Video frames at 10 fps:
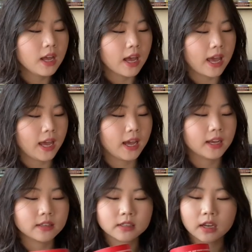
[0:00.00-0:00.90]

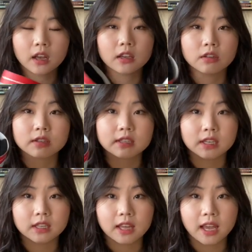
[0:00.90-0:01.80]
And you'll
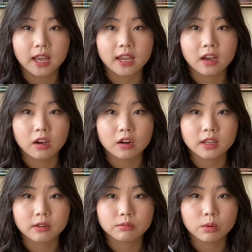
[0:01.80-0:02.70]
see they are
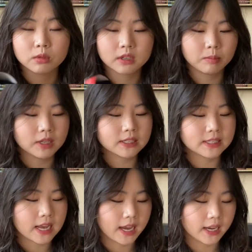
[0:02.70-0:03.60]
like rolled up
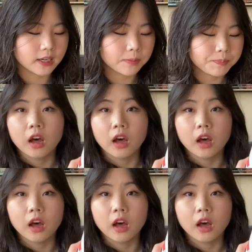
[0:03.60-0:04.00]
inside.